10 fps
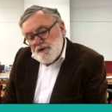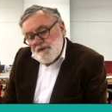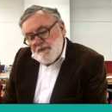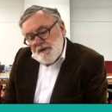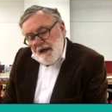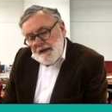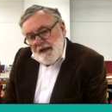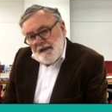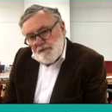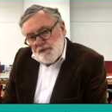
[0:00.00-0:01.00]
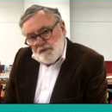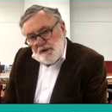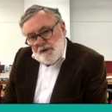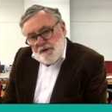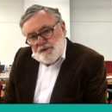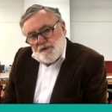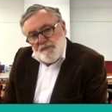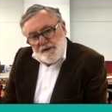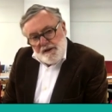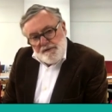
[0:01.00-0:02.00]
to be unable to
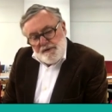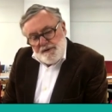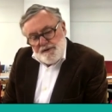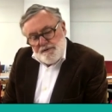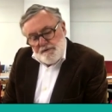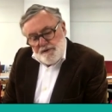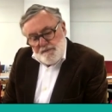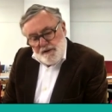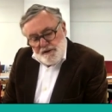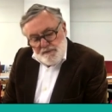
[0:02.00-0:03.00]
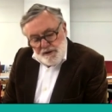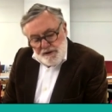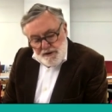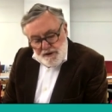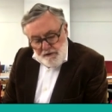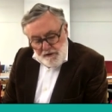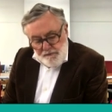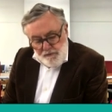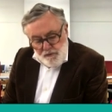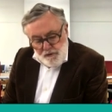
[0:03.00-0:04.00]
meet their fiduciary responsibilities going
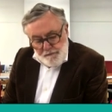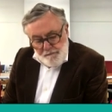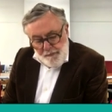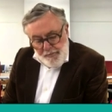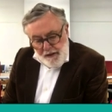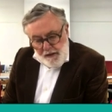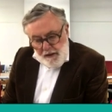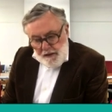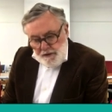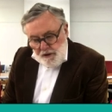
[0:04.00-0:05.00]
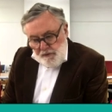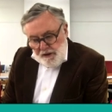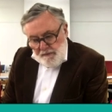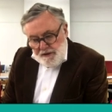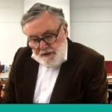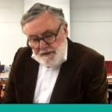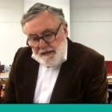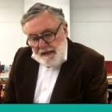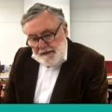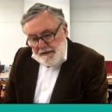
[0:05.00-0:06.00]
forward. So we commissioned a
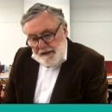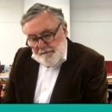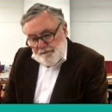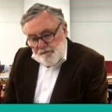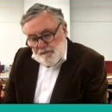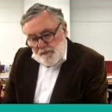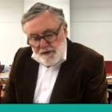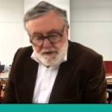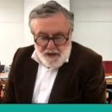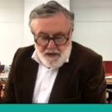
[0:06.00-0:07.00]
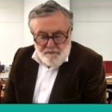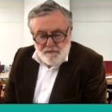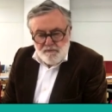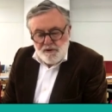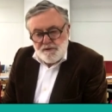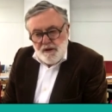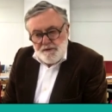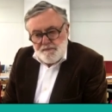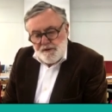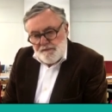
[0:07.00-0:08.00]
study. At the time I
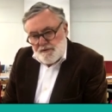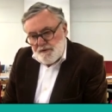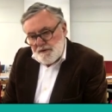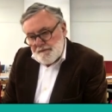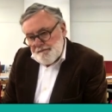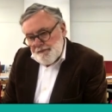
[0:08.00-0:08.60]
was working for Zurich